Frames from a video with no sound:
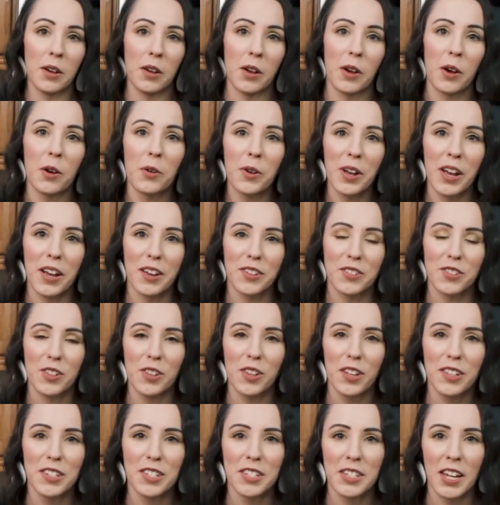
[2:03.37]
Okay, so
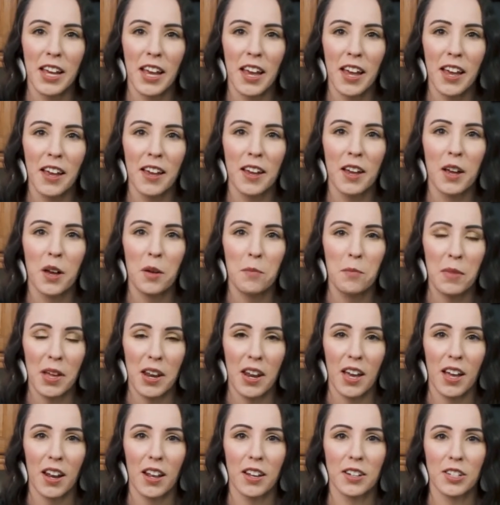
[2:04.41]
let's take a
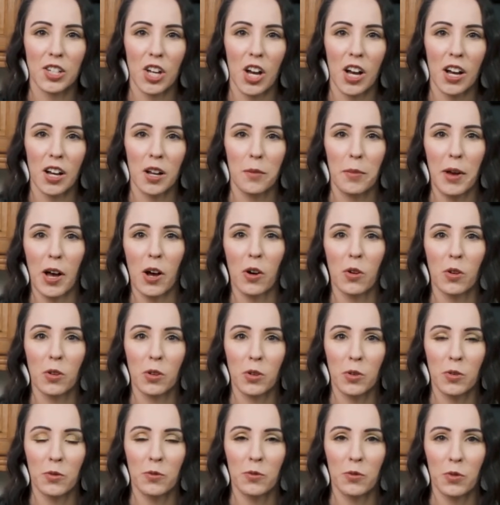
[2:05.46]
minute and talk about
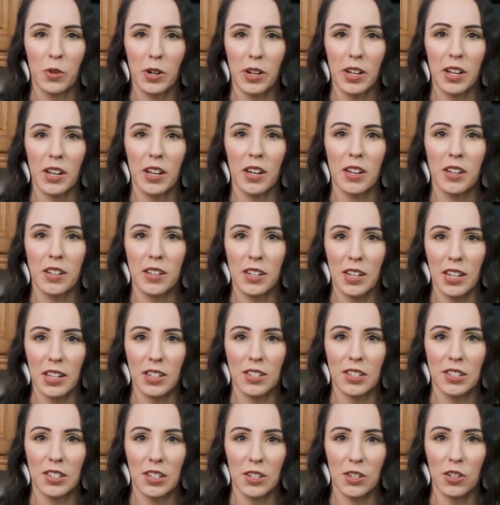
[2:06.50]
gluten-free
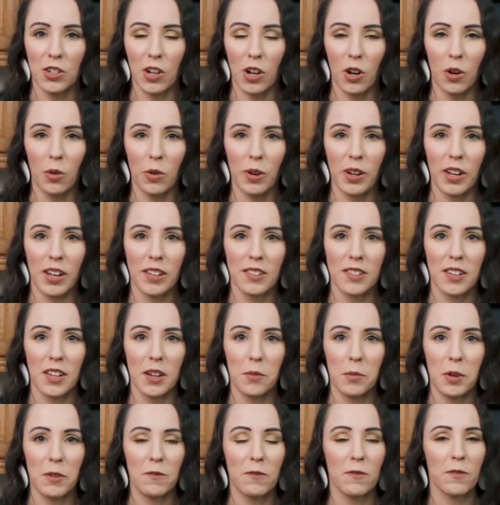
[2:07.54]
yeast dough. It's going
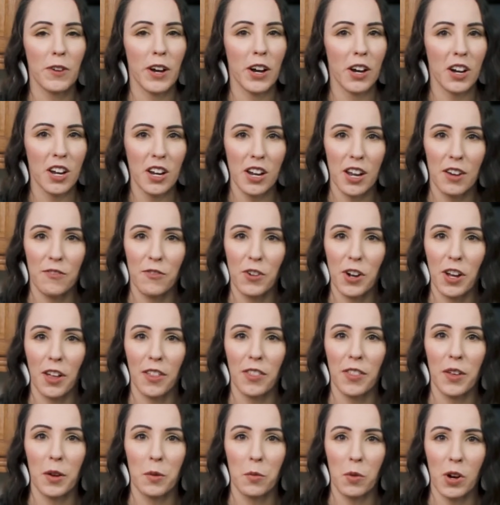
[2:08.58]
to be very
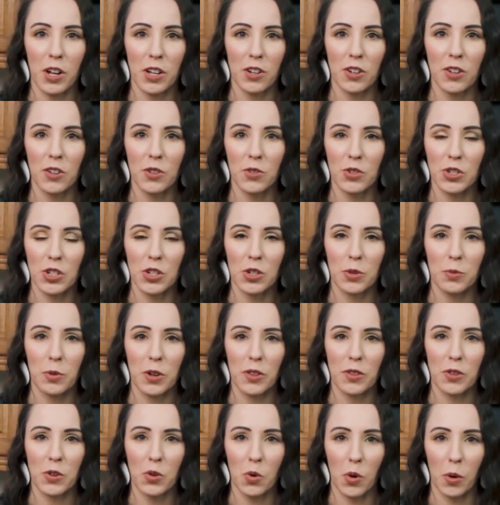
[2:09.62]
different than what you're used to
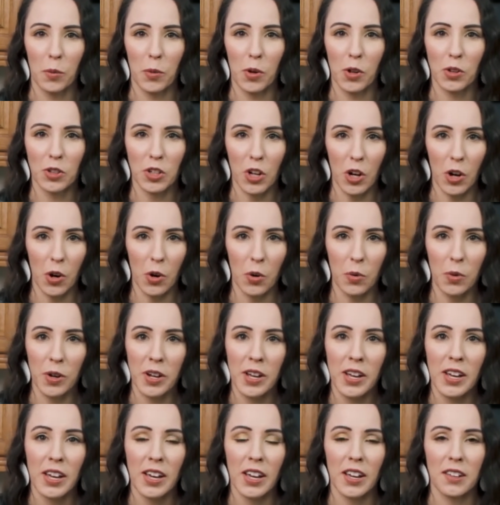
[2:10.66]
with normal dough.
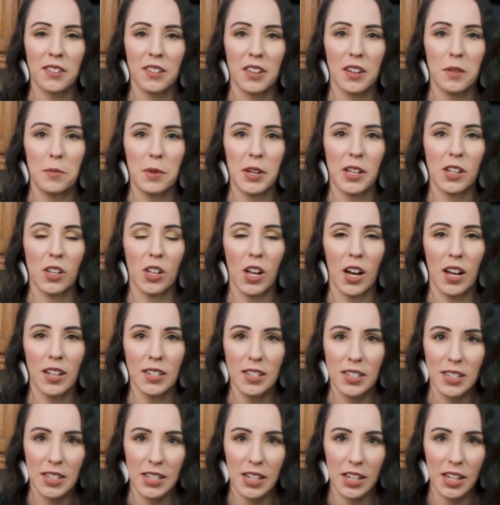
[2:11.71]
It's going to be a
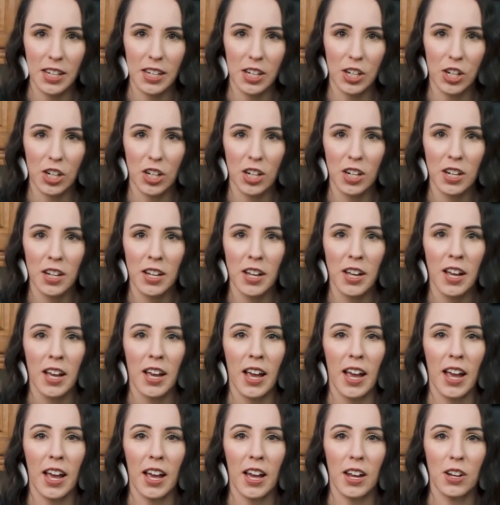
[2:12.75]
lot stickier,
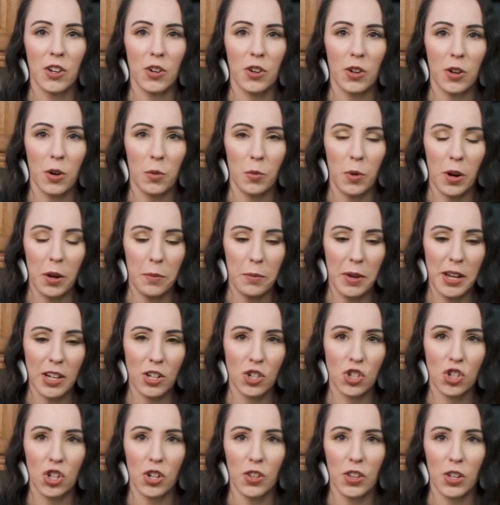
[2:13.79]
and you're going to want to make
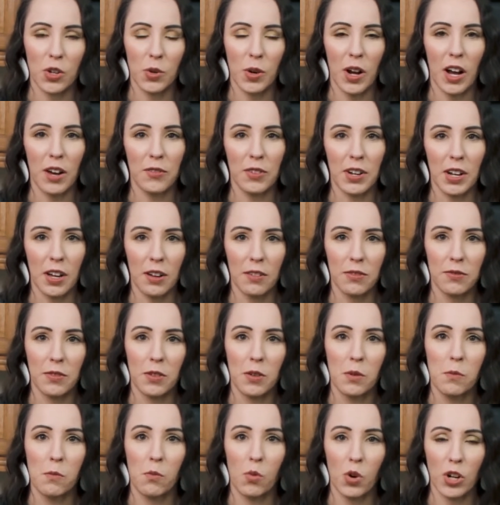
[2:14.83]
sure that you have enough
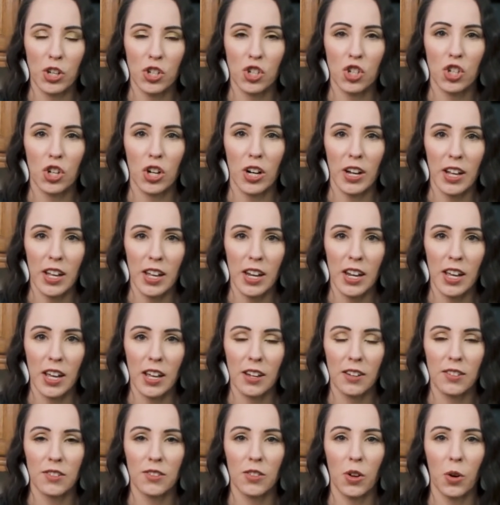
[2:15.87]
moisture in
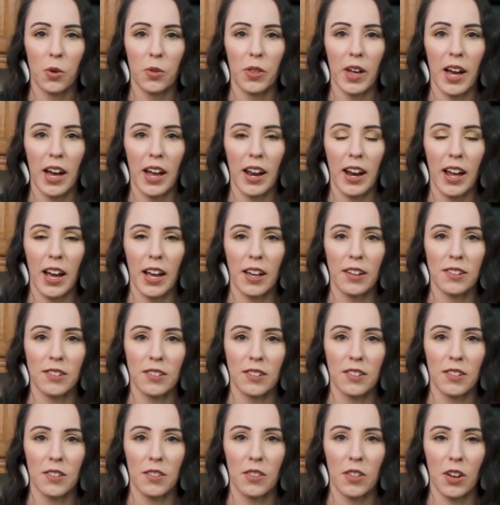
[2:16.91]
it so that
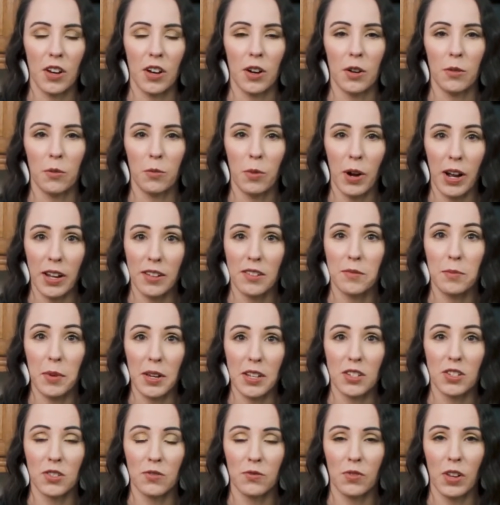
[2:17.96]
as the
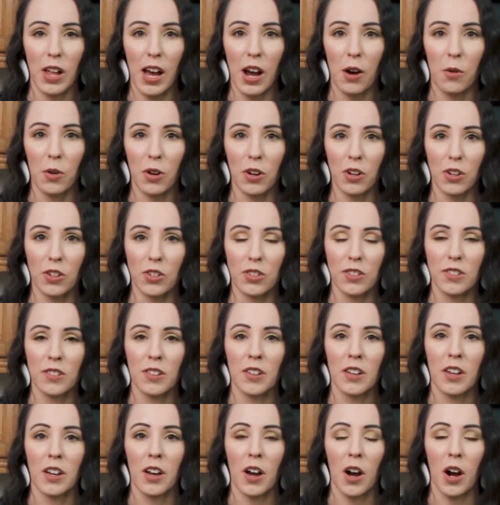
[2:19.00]
rice-based flours
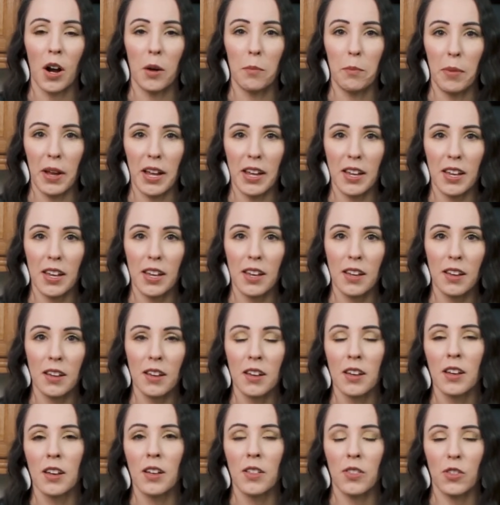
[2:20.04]
are
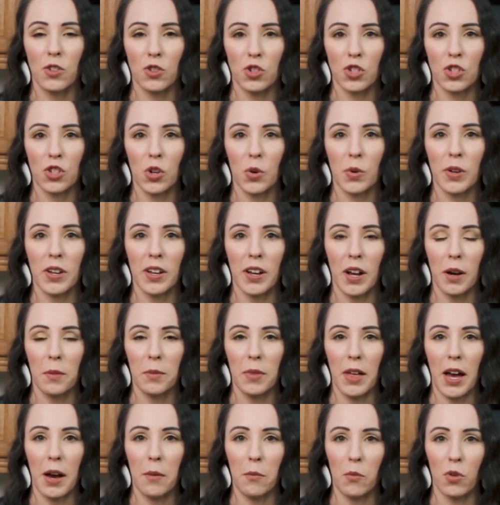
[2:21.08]
baking, they're soaking
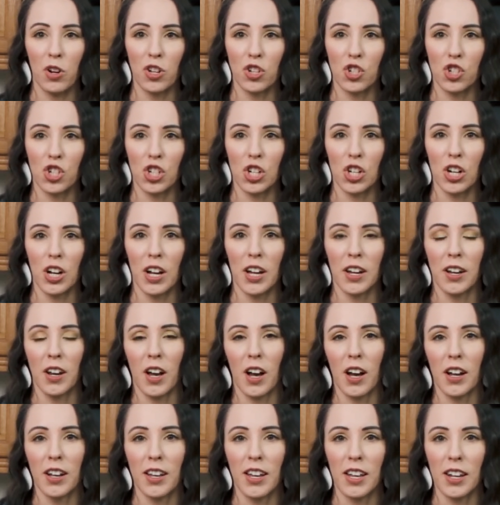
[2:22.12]
up that moisture and
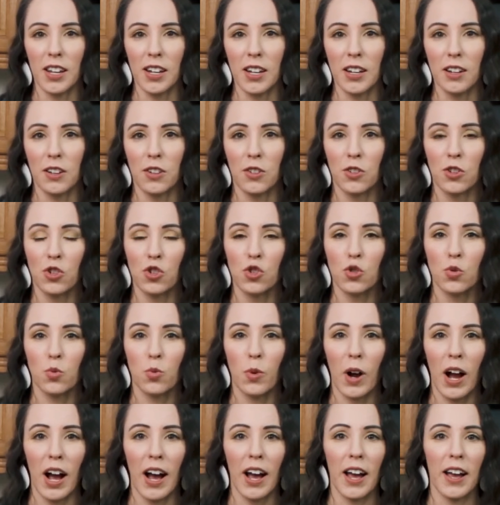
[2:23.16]
not getting
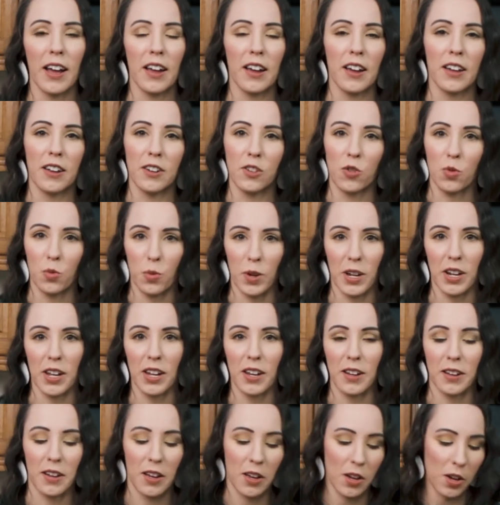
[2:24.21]
dry and
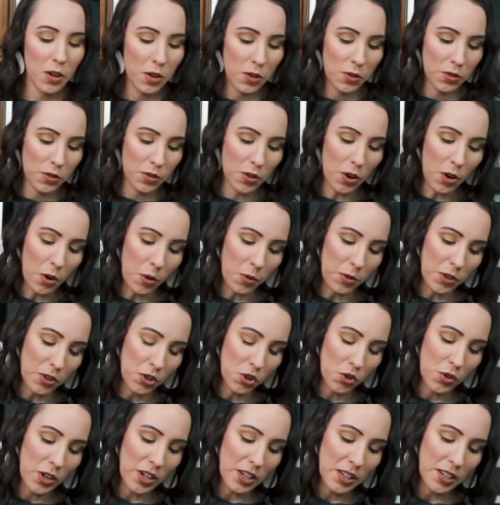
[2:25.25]
gritty. So the
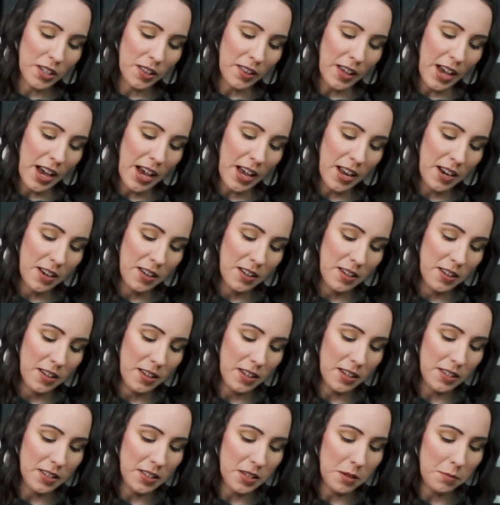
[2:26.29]
trick to that
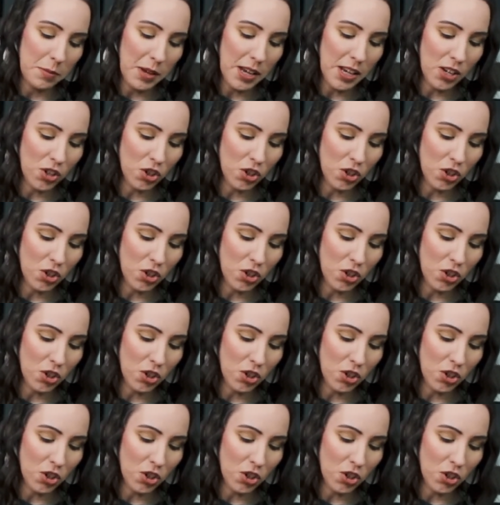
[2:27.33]
is to make